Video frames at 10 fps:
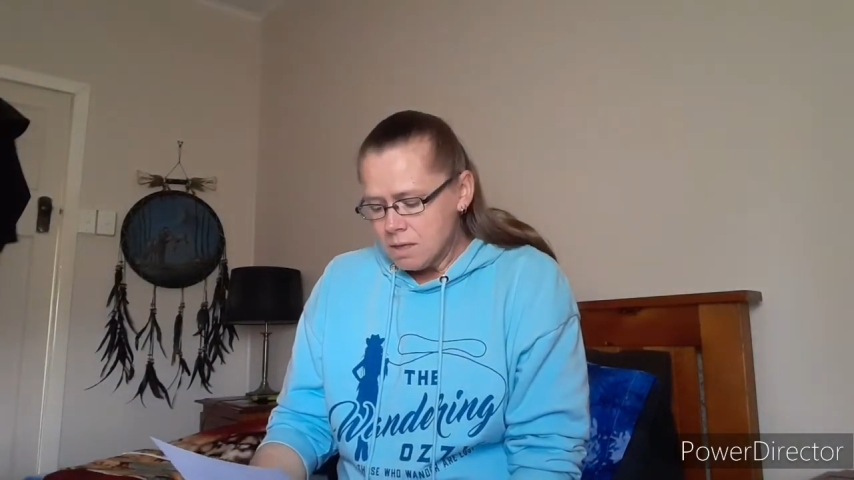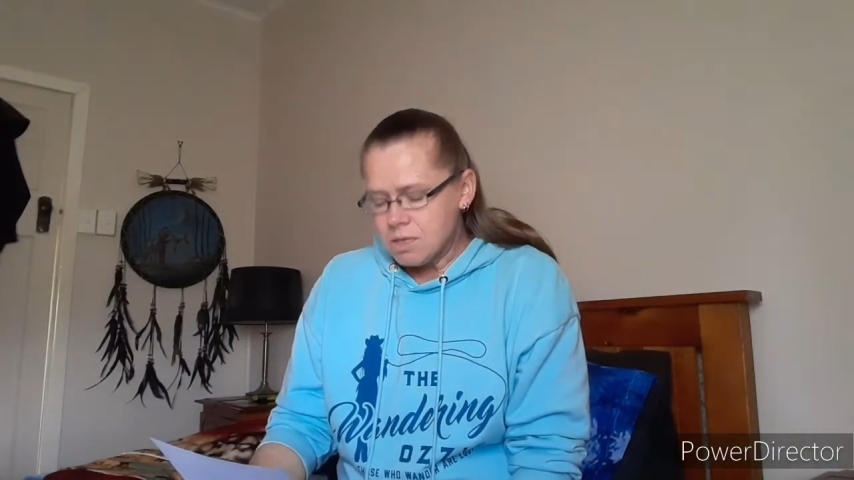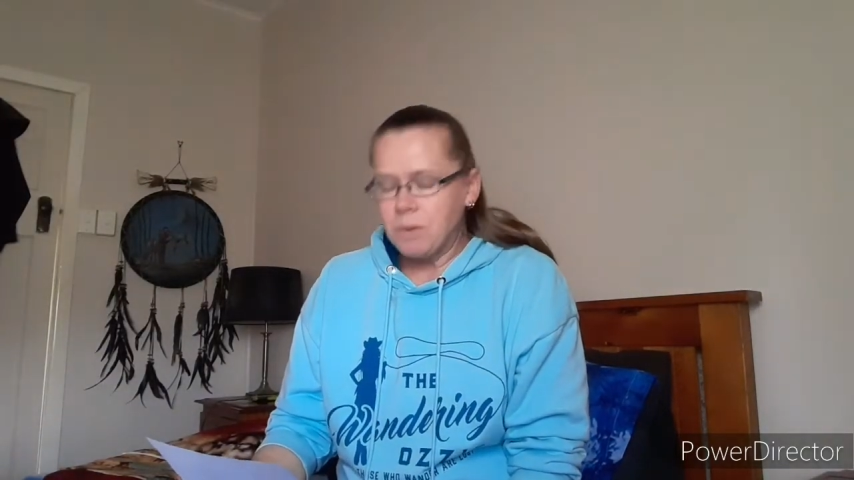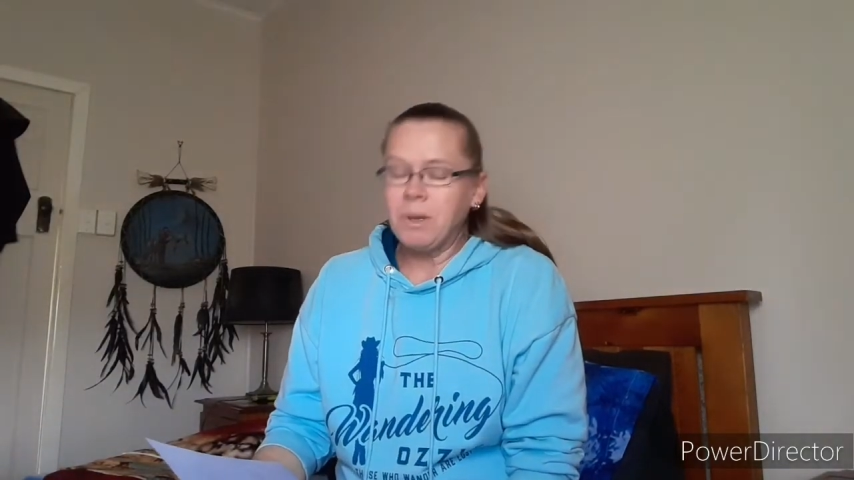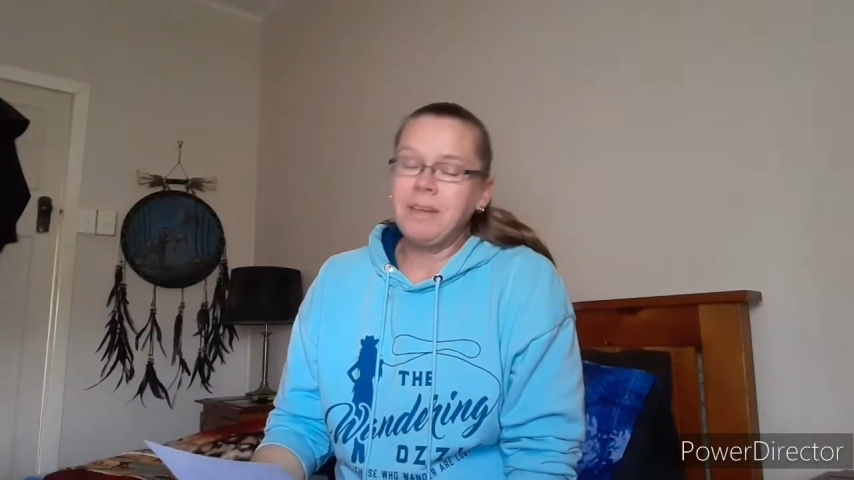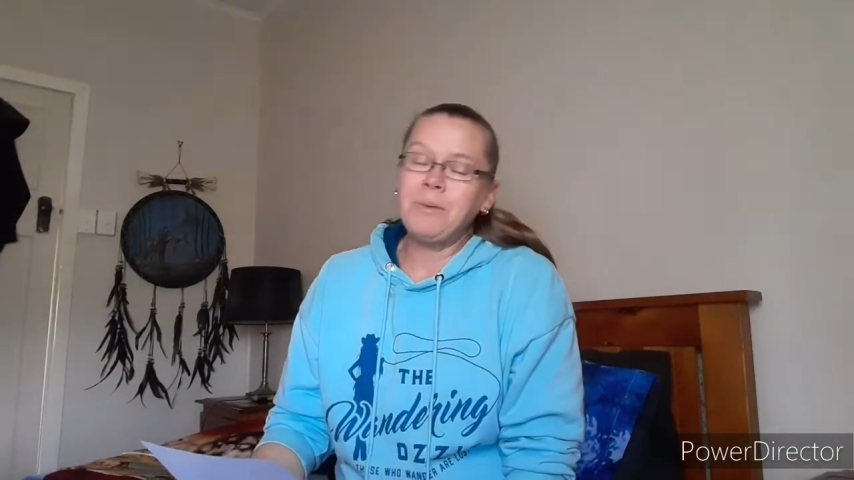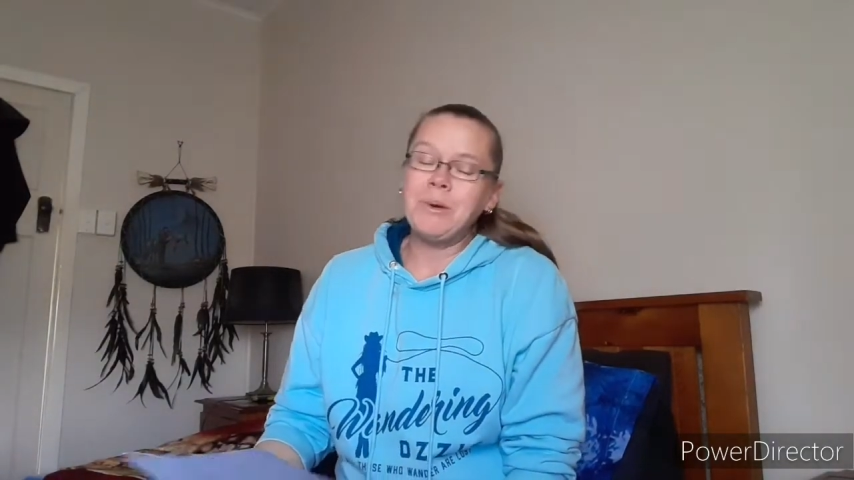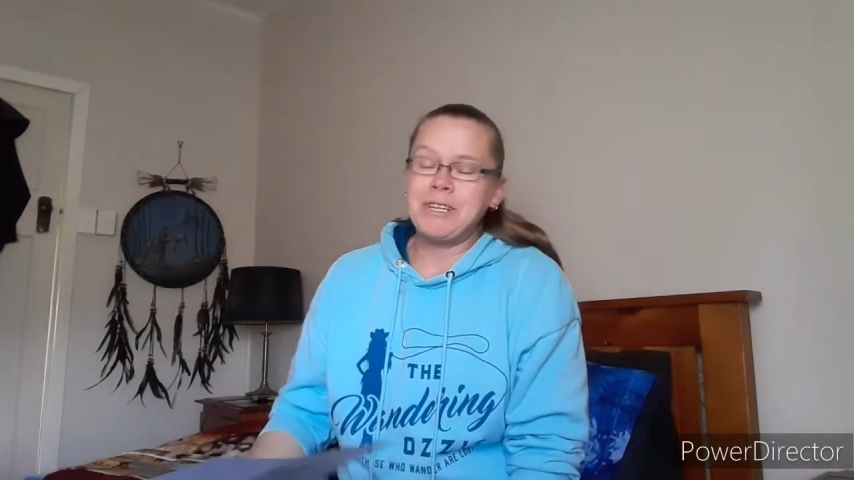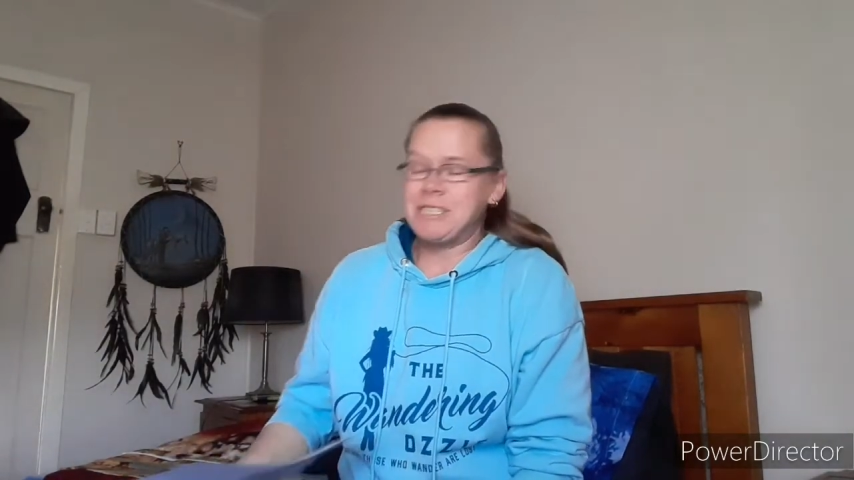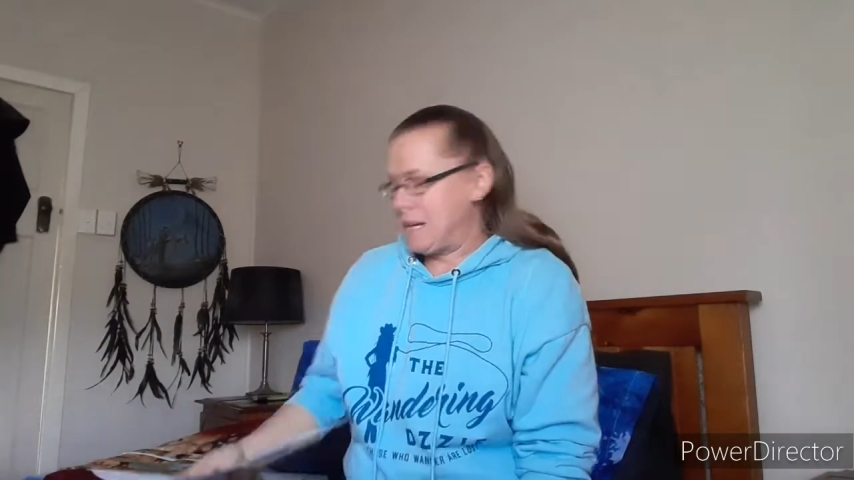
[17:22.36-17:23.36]
So when I
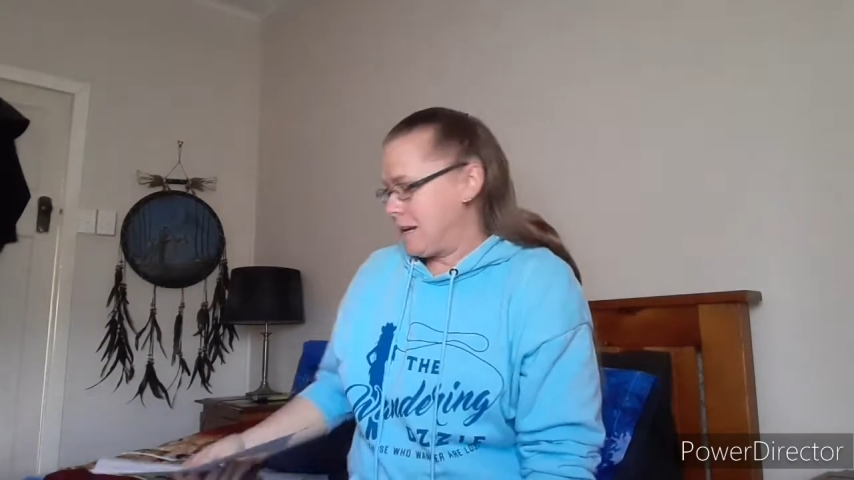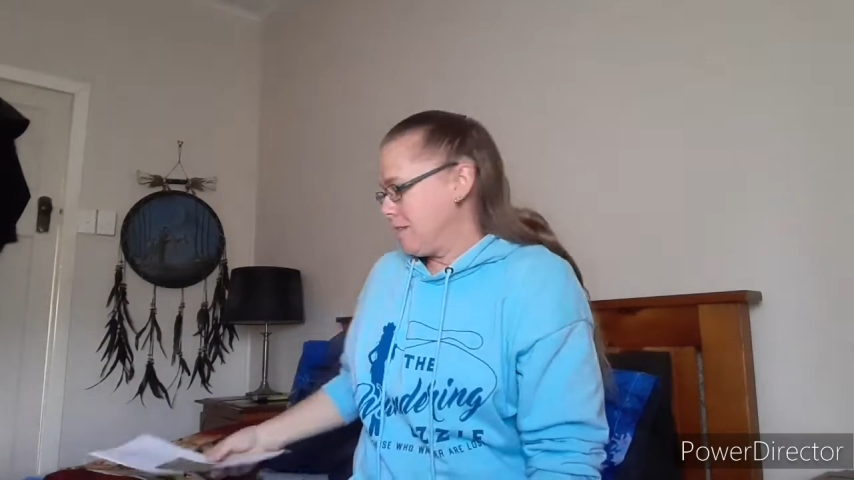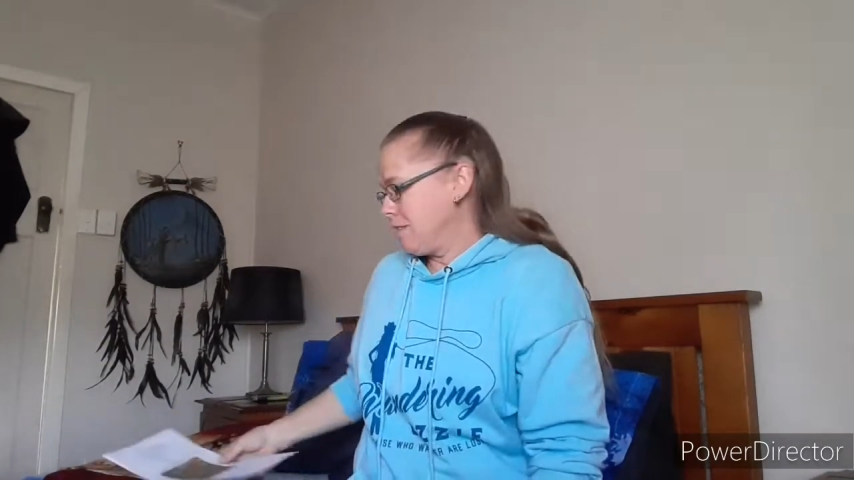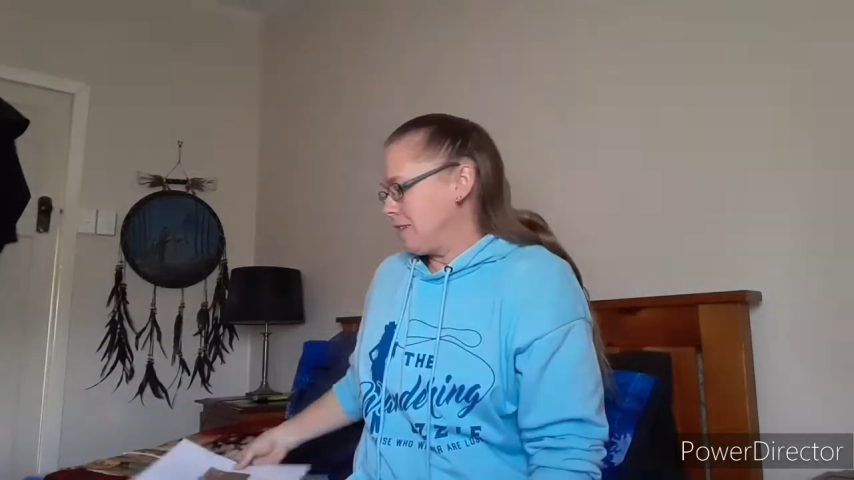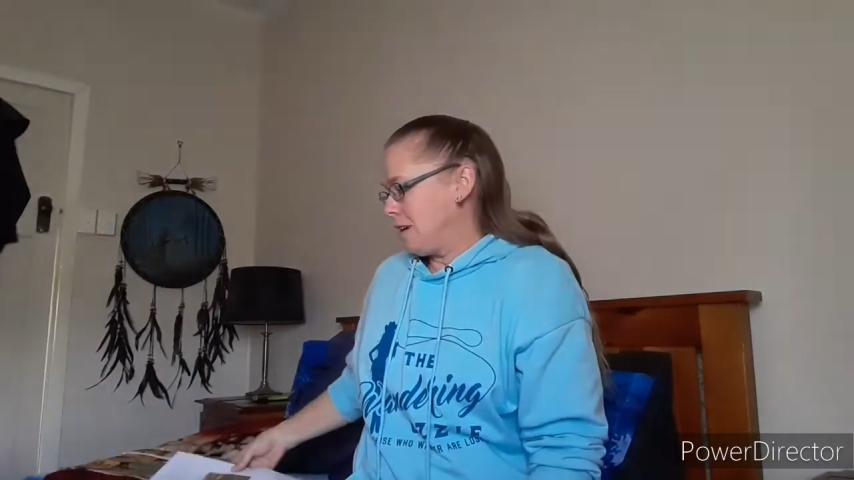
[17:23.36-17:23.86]
worked it out,